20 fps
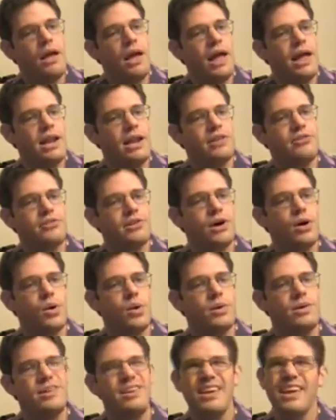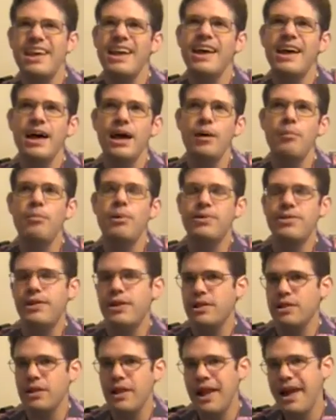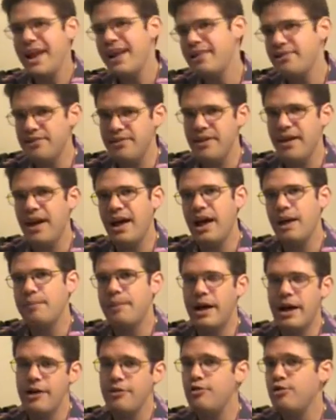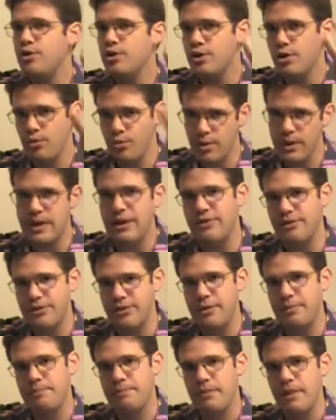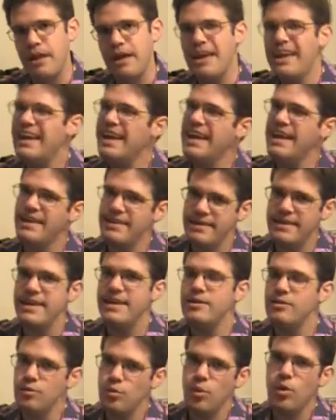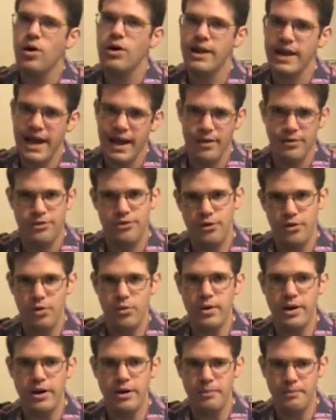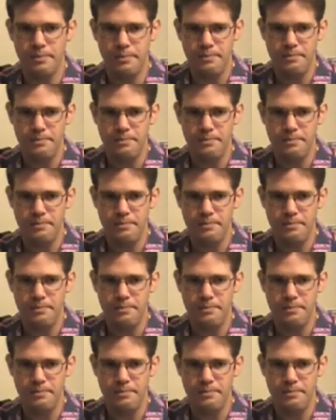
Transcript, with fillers: And it's going, yeah, but the last time I took a risk, it didn't work out so well.